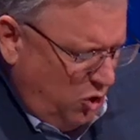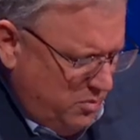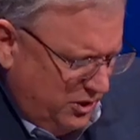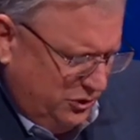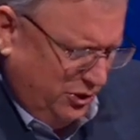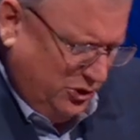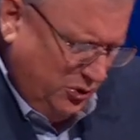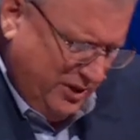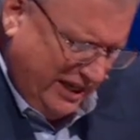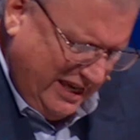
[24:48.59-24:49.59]
much to
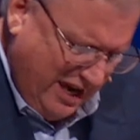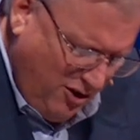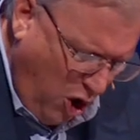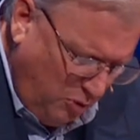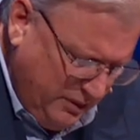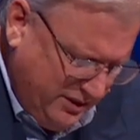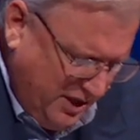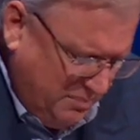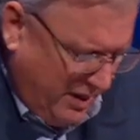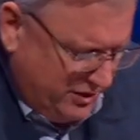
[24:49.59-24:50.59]
do, and it can't all be
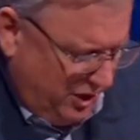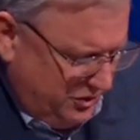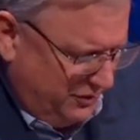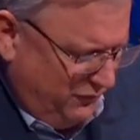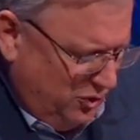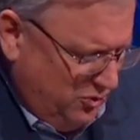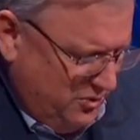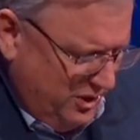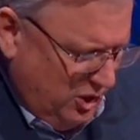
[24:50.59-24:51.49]
done by just a few.